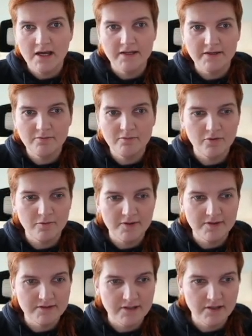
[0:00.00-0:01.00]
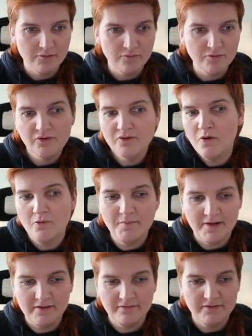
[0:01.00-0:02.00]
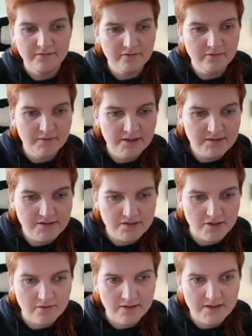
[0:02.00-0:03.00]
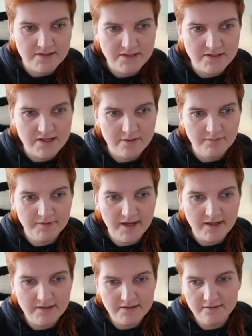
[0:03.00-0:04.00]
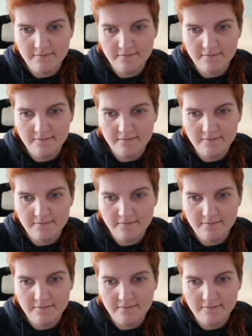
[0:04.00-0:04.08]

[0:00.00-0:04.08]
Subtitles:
at the moment you won't benefit from it. So let's just update.